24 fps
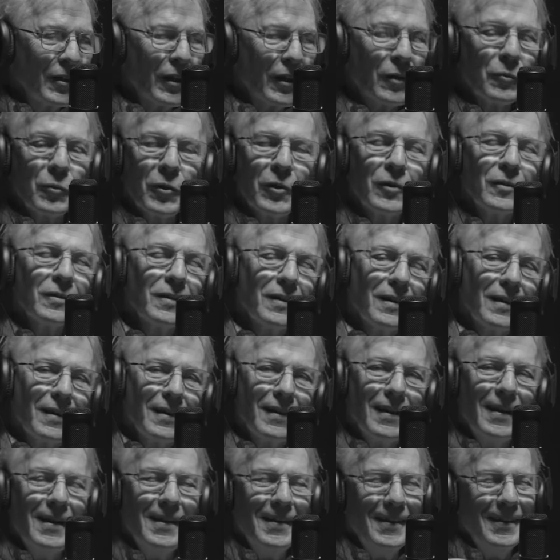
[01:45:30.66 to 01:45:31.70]
were
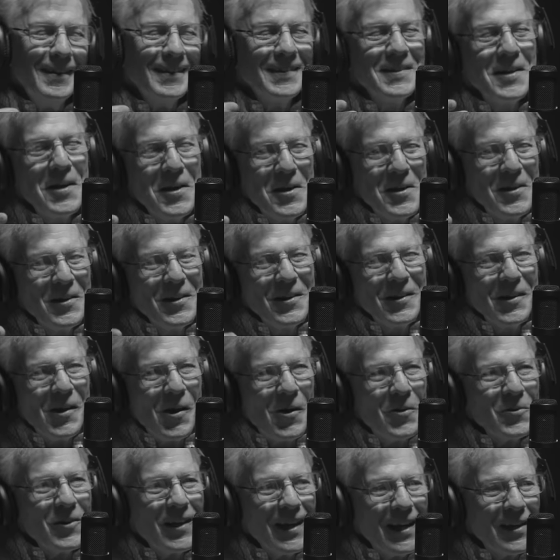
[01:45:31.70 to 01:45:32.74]

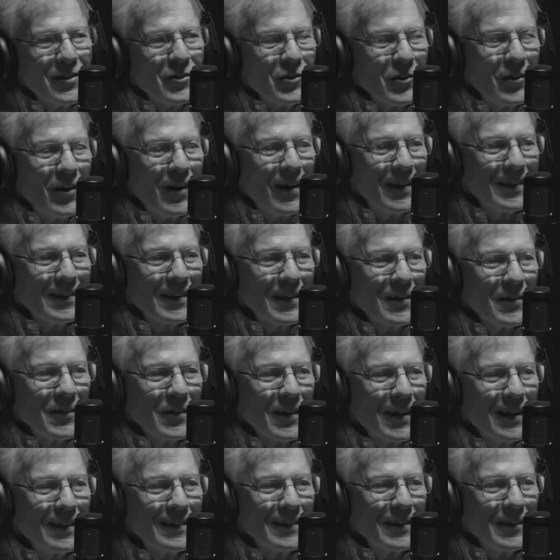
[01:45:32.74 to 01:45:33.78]
on Khe Sanh,
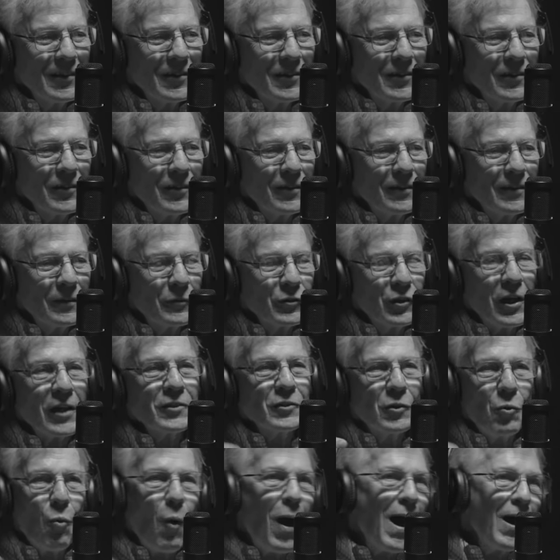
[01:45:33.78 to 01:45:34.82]
there was
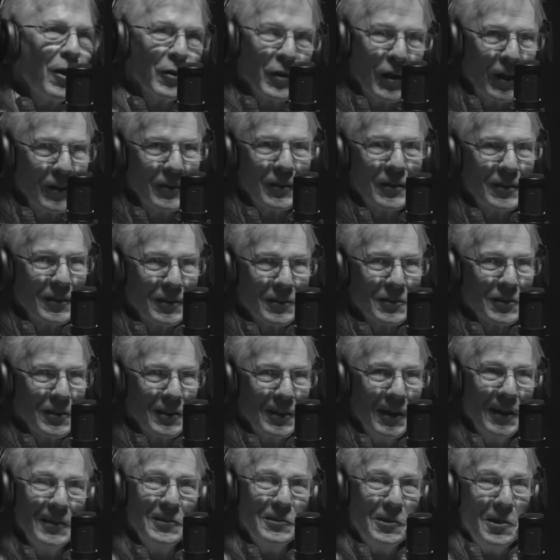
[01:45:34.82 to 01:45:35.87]
actually wild onions
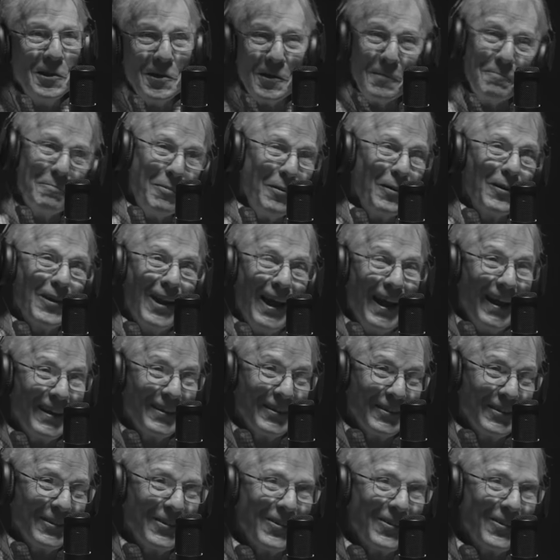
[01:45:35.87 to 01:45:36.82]
that you could pull out of the